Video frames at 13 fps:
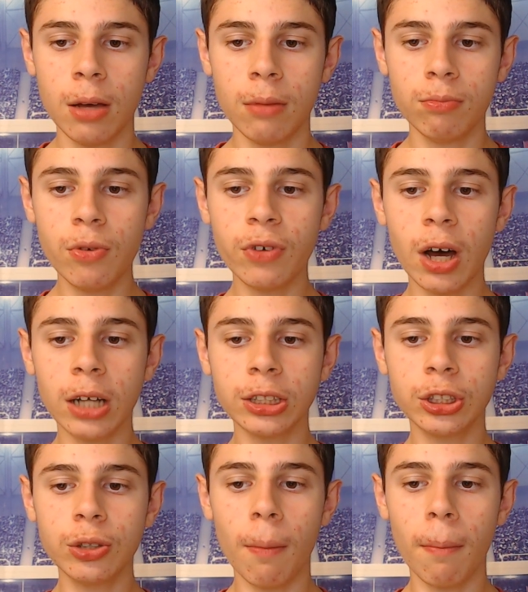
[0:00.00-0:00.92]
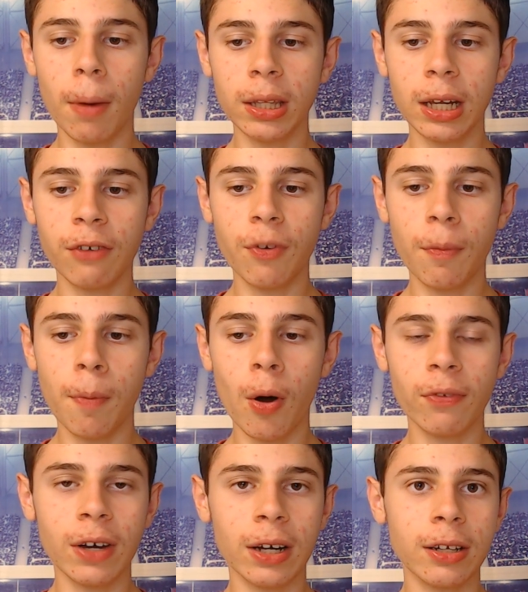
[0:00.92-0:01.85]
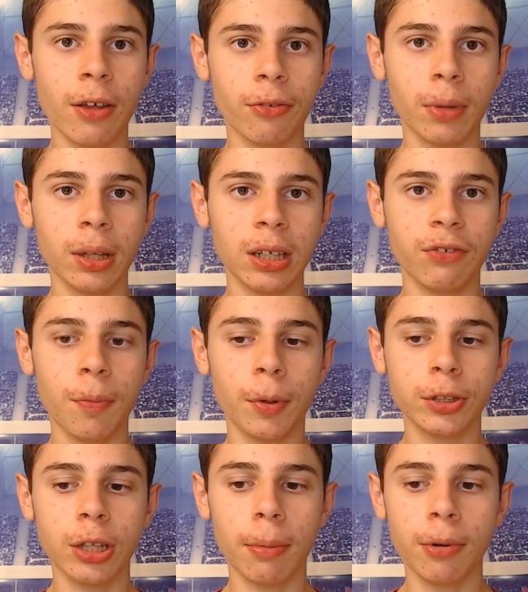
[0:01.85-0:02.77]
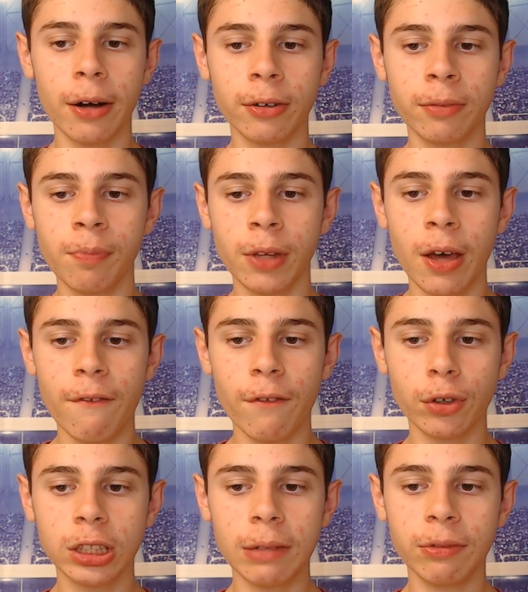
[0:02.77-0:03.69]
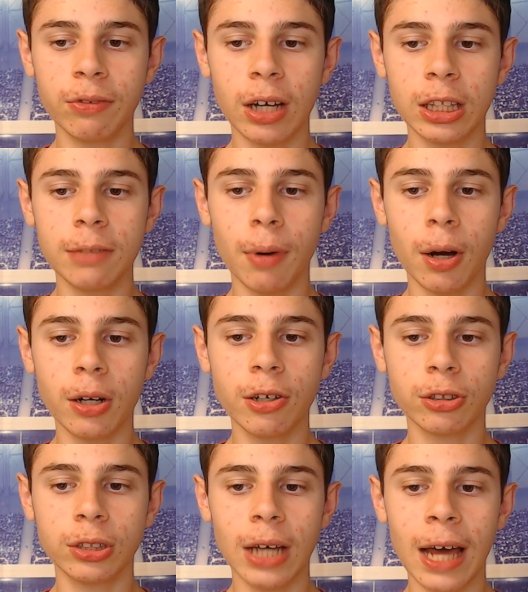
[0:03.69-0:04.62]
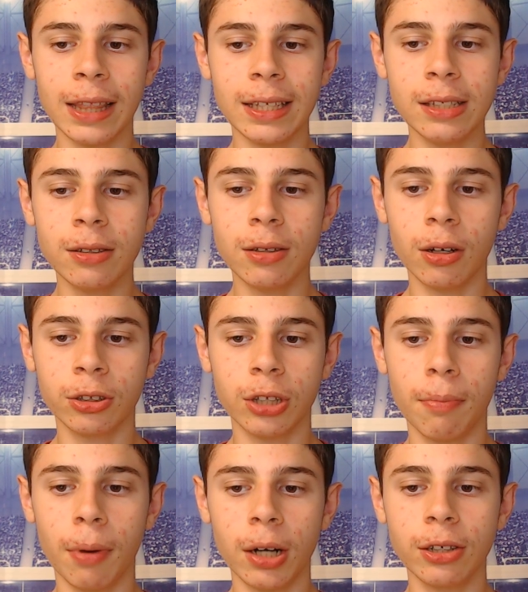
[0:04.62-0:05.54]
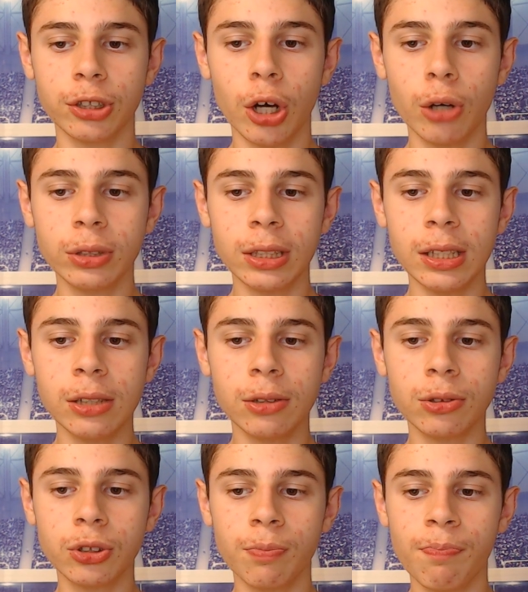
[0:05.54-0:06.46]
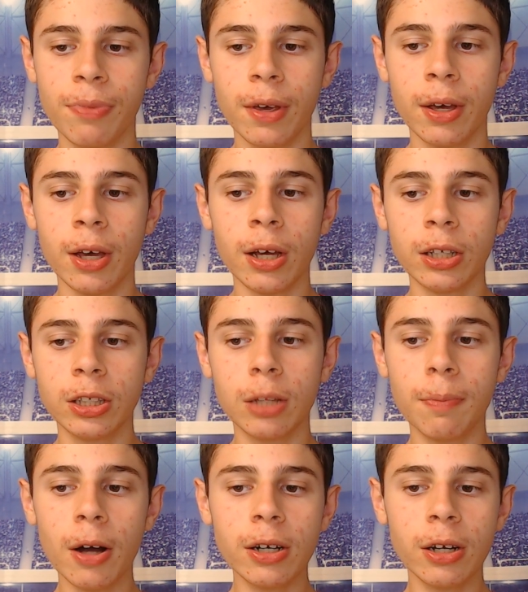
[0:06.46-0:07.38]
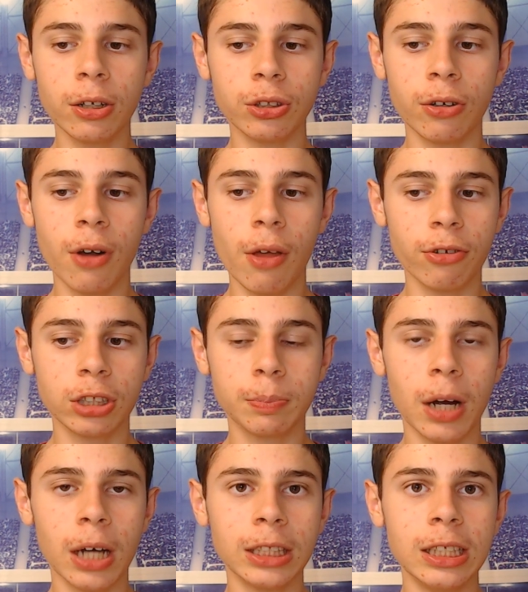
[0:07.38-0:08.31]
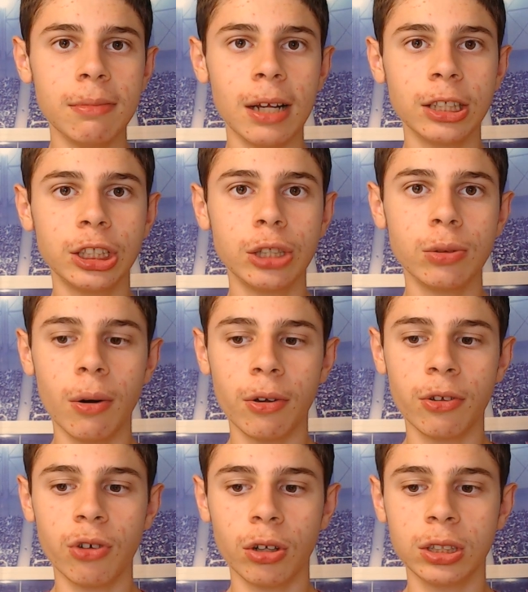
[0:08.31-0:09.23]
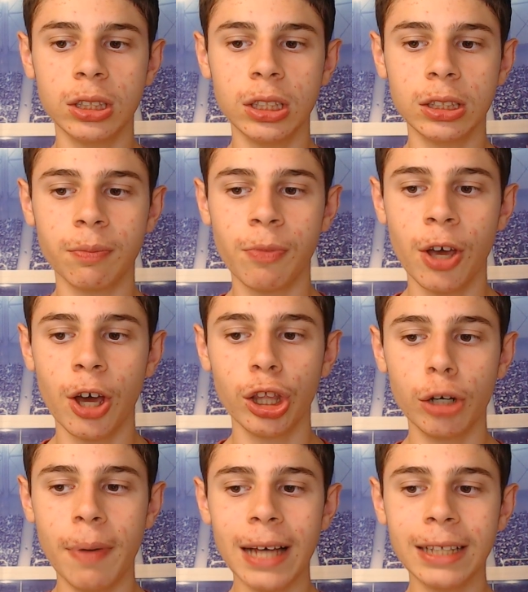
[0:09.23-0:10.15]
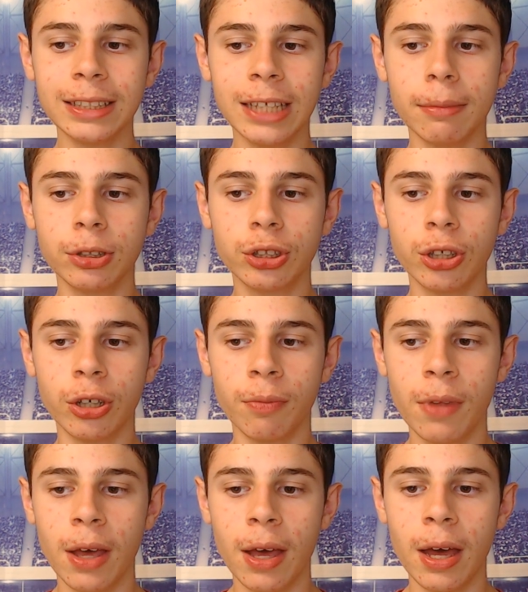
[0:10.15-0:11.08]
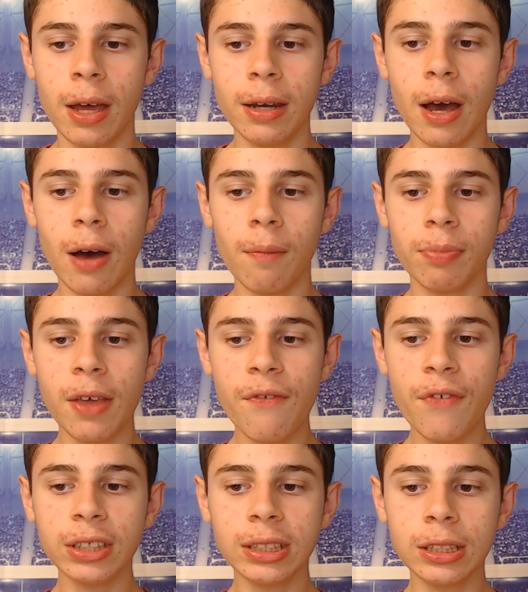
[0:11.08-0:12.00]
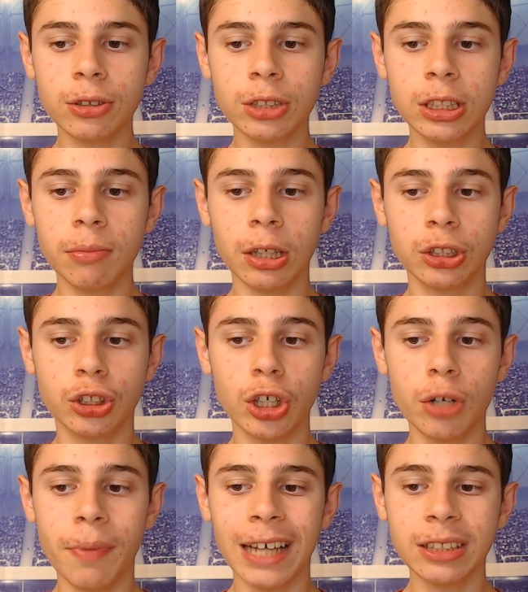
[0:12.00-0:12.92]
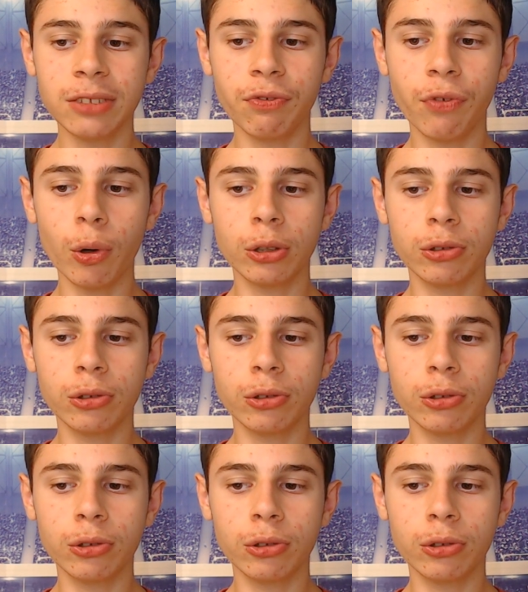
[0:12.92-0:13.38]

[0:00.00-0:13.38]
Moving on to Monday Night Football, we've got another Monday Night Football doubleheader. First game, we've got the Buccaneers hosting the Eagles. So the Buccaneers are another surprise team that is 2-0 to start the season. Their passing game is good. Now, they face an Eagles team that is good, but hasn't fully